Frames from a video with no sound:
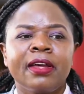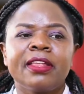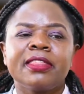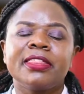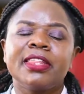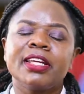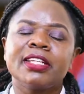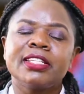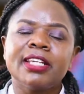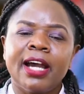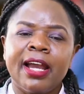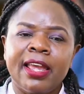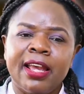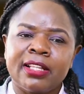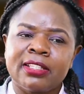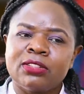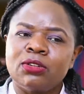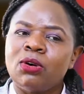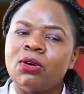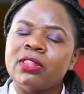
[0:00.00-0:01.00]
the
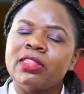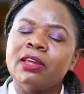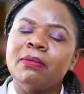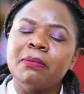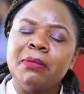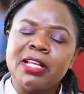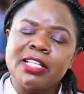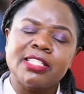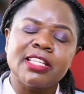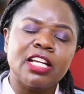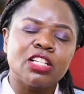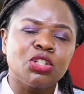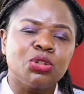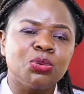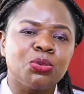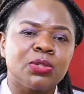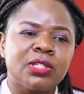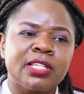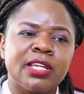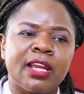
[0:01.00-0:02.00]
diet or the meals that
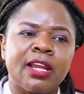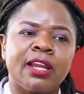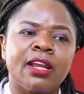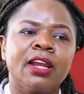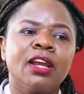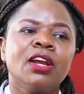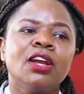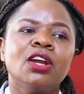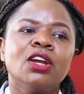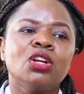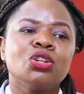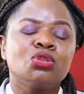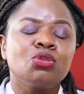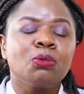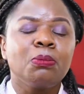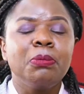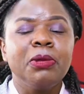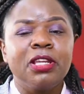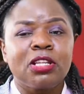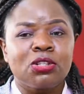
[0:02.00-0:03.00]
you take to
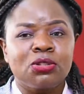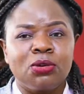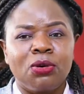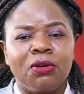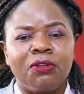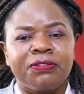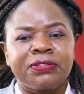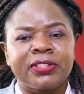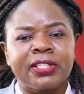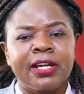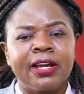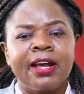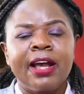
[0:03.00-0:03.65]
be soft,